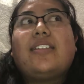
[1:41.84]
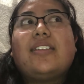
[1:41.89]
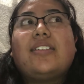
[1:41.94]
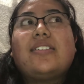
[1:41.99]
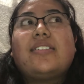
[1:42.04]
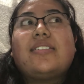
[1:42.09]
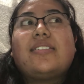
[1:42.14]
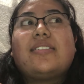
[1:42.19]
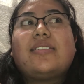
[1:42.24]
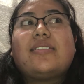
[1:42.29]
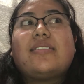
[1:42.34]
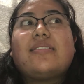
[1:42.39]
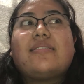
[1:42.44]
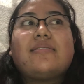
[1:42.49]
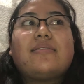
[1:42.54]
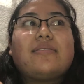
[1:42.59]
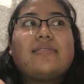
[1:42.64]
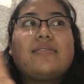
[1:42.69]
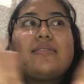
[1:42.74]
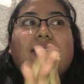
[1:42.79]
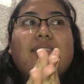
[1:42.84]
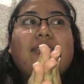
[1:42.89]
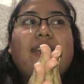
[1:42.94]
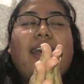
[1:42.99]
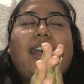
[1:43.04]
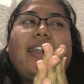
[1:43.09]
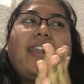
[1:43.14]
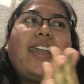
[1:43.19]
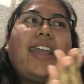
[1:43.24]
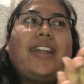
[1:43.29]
this.
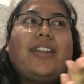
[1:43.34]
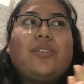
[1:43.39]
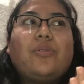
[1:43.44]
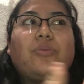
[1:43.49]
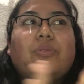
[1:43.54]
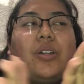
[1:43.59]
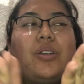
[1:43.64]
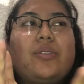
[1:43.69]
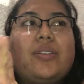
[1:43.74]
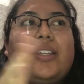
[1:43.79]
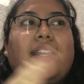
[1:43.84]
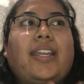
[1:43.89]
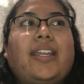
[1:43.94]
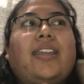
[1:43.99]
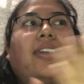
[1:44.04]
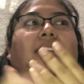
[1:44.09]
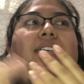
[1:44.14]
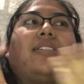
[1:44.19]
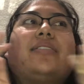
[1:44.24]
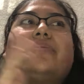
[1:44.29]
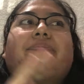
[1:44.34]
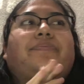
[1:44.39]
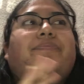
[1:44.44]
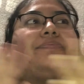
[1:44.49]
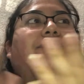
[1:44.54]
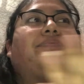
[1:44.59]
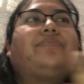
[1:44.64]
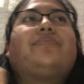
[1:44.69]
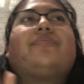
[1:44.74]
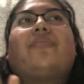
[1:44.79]
I kind of wrote like a
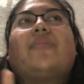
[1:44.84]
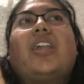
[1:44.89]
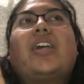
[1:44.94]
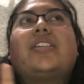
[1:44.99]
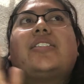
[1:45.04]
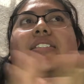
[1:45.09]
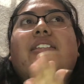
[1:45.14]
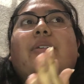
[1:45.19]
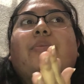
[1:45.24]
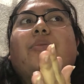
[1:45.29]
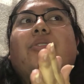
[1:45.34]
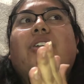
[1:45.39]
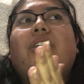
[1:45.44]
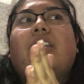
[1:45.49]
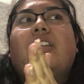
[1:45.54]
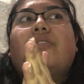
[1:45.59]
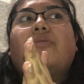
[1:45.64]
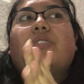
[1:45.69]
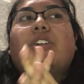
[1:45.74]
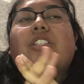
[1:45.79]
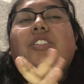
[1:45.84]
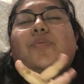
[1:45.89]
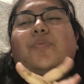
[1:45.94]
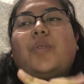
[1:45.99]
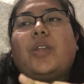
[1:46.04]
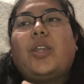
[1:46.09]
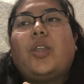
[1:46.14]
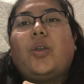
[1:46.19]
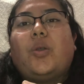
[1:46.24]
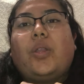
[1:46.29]
summary of what's
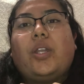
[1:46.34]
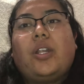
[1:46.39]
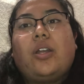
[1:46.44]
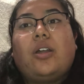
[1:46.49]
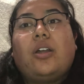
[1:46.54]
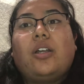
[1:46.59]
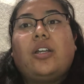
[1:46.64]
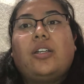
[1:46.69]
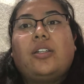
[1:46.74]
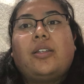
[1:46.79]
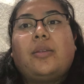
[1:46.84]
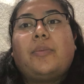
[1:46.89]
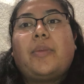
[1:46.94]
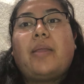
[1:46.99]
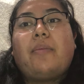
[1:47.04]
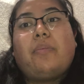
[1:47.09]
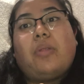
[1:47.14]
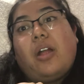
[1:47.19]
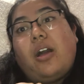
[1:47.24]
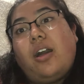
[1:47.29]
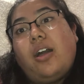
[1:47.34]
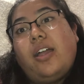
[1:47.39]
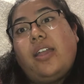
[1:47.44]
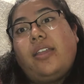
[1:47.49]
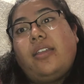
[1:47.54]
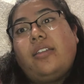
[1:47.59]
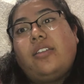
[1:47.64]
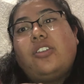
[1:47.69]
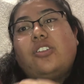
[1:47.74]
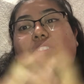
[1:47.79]
been going on my
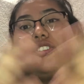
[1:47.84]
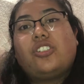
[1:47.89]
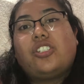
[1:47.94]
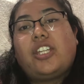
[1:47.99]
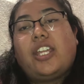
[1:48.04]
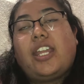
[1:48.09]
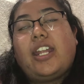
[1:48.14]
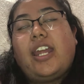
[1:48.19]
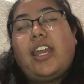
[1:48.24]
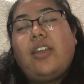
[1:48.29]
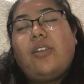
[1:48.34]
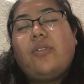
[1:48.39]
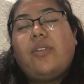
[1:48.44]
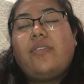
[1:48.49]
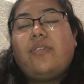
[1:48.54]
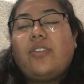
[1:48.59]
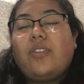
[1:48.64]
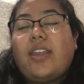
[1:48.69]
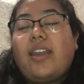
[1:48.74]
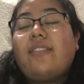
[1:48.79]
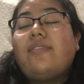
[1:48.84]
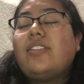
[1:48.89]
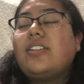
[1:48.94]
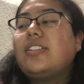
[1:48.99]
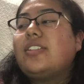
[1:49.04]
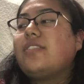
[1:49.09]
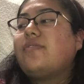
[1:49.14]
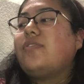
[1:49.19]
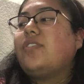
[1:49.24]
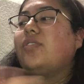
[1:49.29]
blog. You should check it out if you
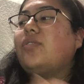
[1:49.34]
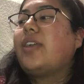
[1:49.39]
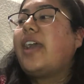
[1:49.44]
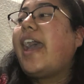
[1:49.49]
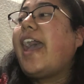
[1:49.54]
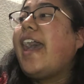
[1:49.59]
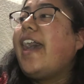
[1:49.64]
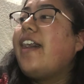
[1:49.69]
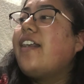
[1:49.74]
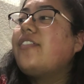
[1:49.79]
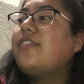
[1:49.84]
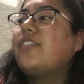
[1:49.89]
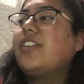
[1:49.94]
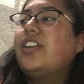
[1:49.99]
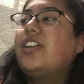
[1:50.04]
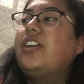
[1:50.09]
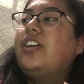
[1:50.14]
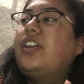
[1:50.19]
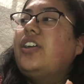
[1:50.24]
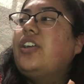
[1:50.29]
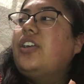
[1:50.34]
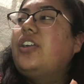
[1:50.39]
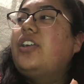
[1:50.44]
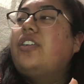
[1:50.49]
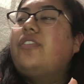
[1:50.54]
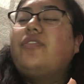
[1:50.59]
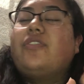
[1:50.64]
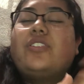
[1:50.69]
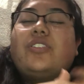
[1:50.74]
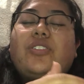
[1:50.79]
haven't. If you have,
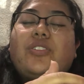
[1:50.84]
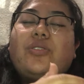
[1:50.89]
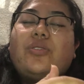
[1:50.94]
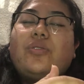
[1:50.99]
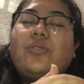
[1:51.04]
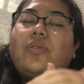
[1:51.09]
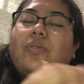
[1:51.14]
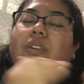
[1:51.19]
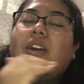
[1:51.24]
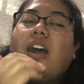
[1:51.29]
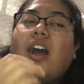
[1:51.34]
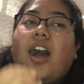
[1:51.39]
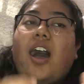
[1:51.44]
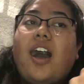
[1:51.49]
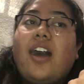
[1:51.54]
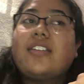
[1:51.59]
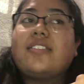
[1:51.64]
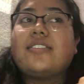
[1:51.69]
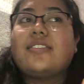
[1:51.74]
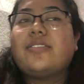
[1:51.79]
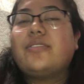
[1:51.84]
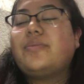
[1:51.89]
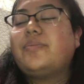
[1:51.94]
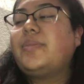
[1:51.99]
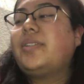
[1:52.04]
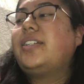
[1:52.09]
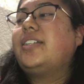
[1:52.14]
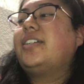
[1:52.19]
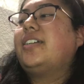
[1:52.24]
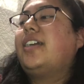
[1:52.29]
if you do, awesome.